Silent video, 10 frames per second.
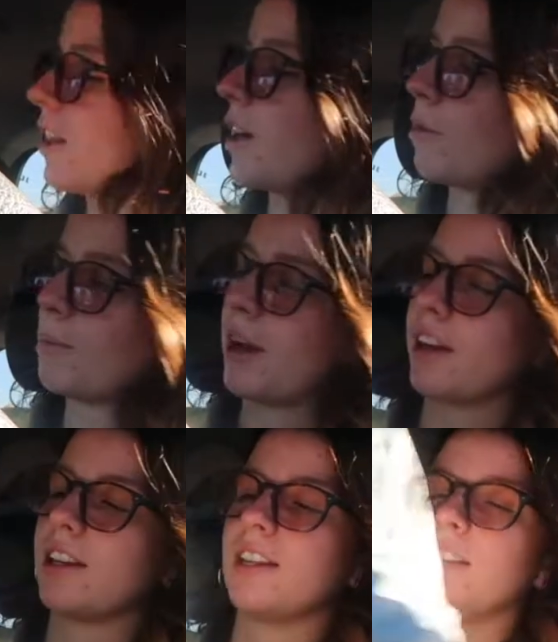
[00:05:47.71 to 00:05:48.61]
and then I went
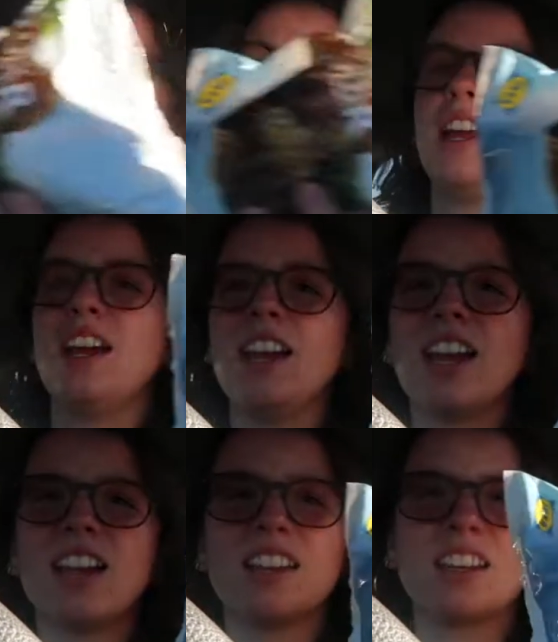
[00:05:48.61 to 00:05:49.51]
back in
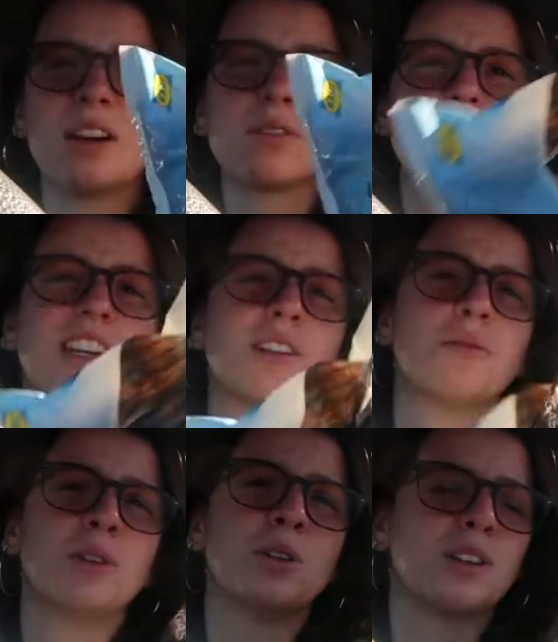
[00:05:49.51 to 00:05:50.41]
and I was looking at the
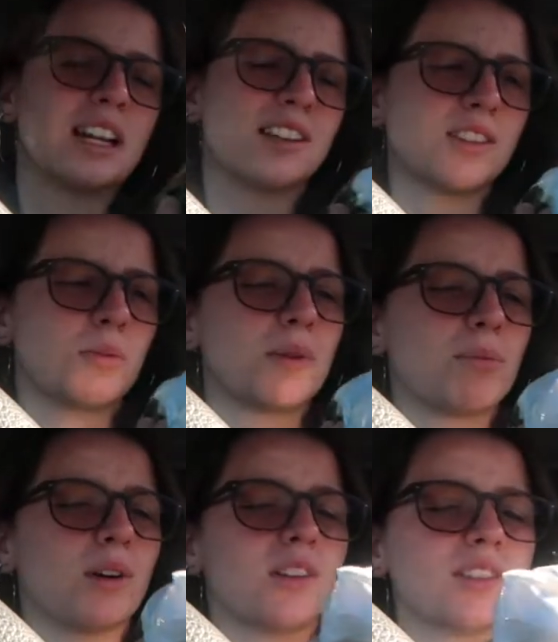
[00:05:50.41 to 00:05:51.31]
food and I saw
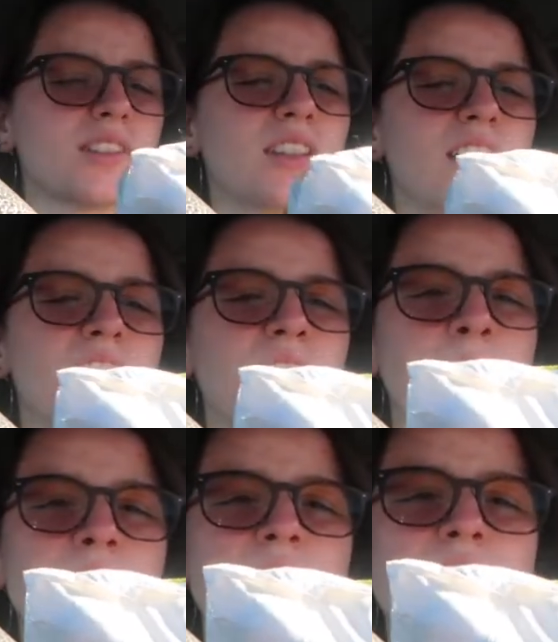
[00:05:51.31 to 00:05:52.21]
meatballs.
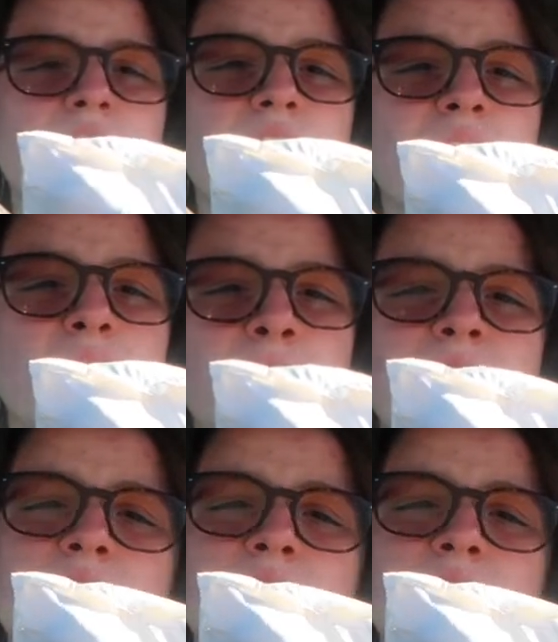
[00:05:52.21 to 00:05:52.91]
My dad's like, you gotta make